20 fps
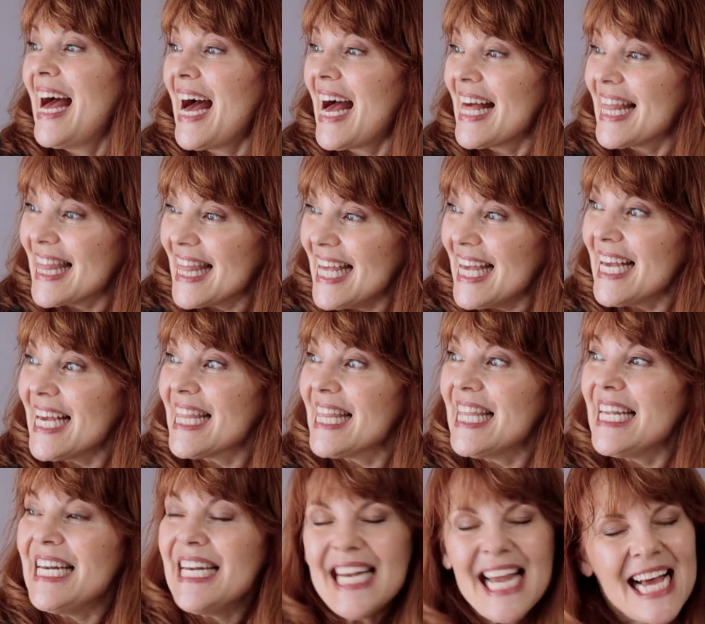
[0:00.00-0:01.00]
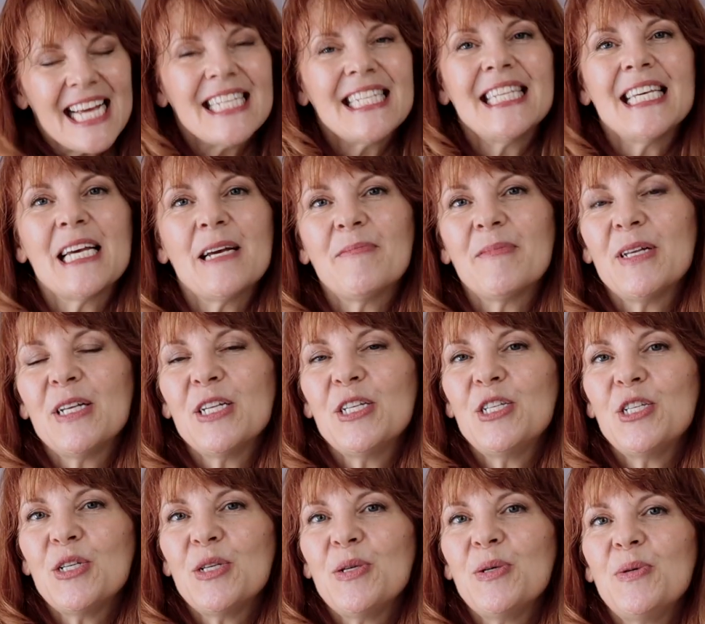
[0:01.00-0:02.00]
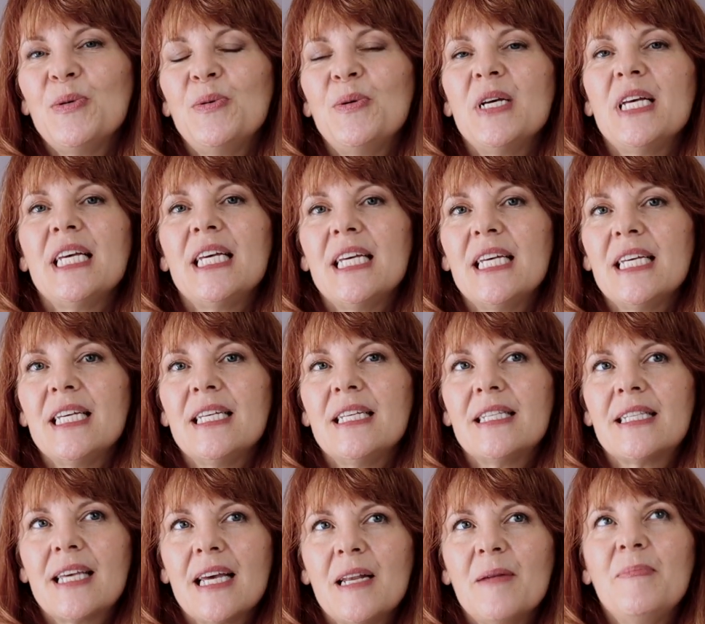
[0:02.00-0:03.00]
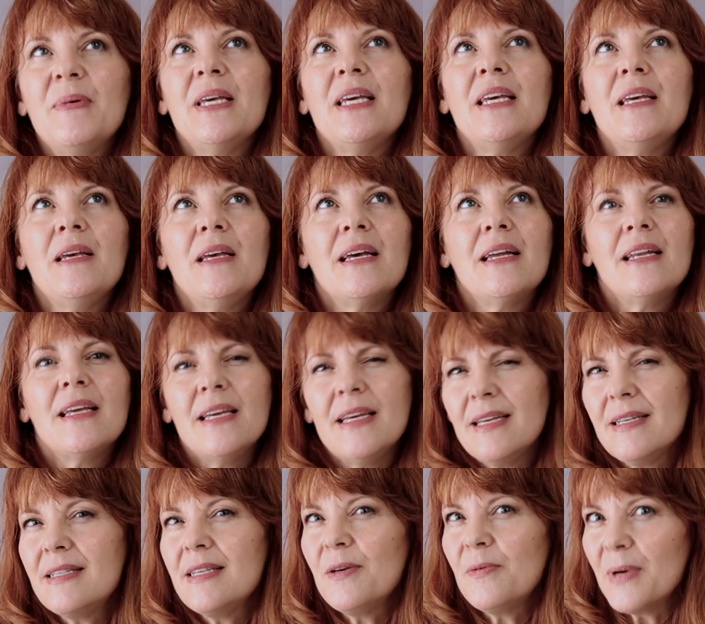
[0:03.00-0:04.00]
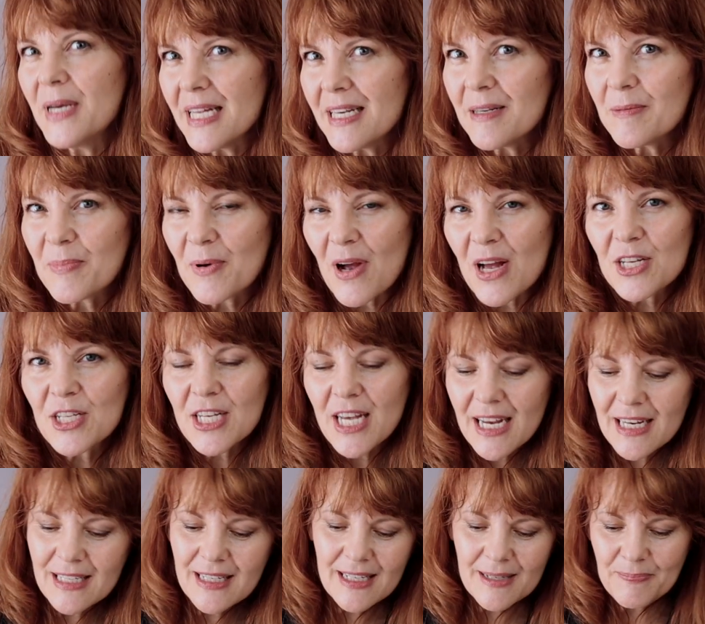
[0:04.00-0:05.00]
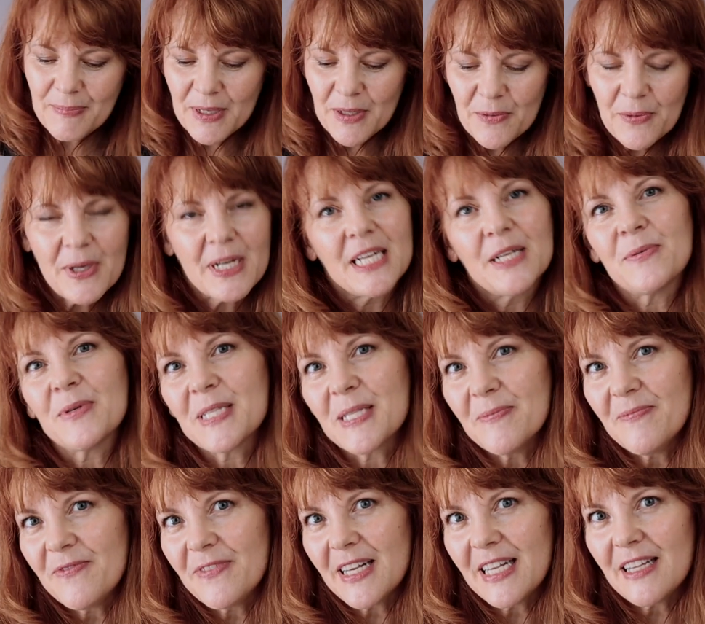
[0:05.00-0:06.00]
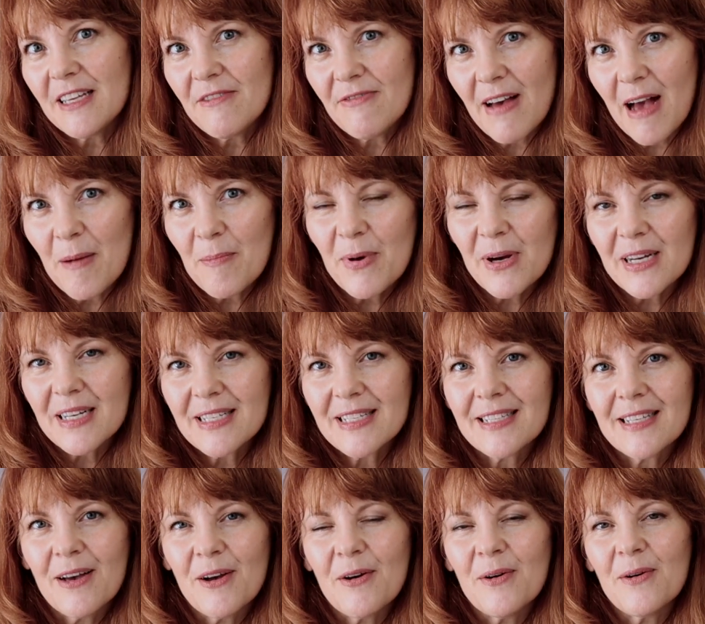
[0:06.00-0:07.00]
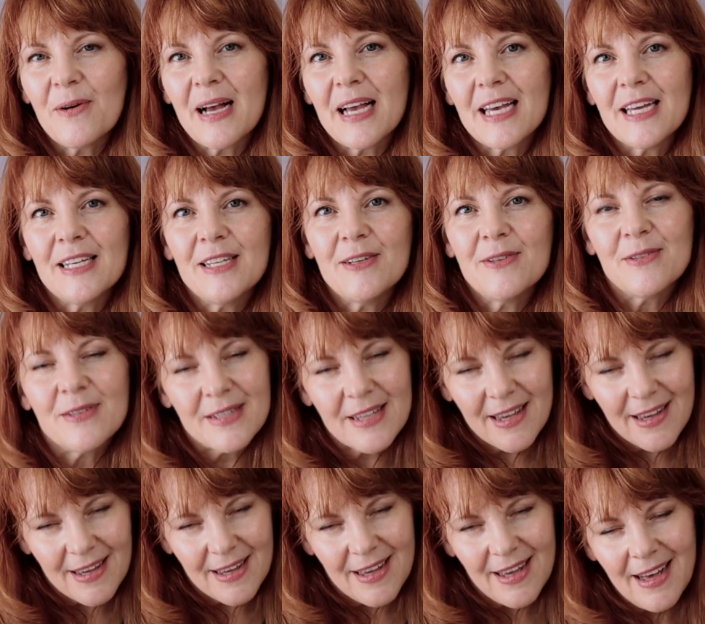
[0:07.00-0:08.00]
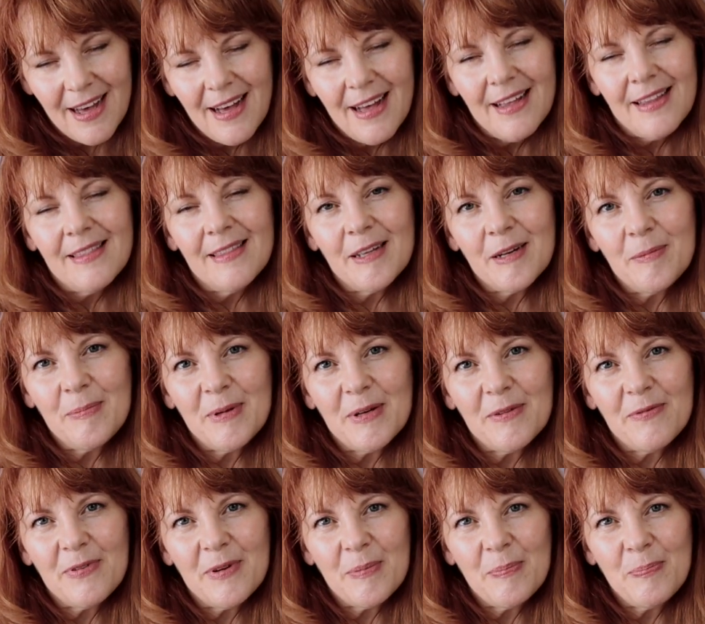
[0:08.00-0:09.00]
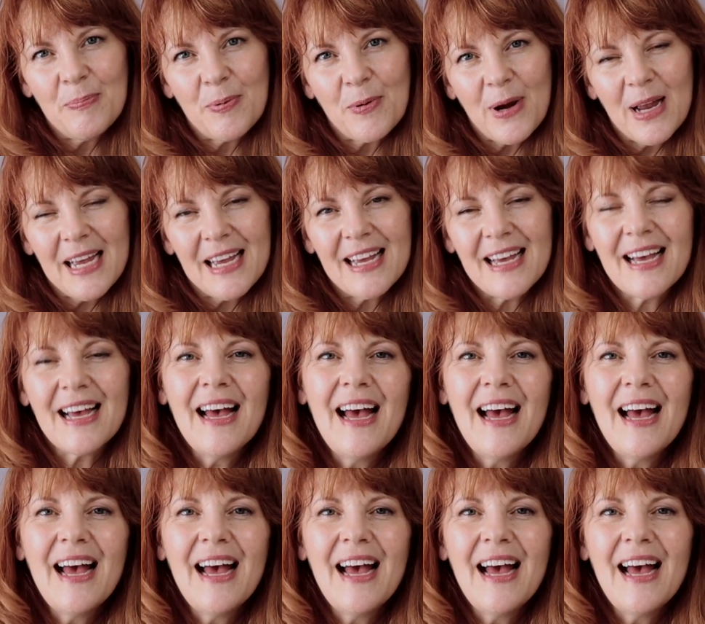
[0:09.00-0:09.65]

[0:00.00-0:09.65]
I think the next thing I'm going to do is going to be an easy win project. Been working with some fiddly fabrics, so I could use a little bit of a break.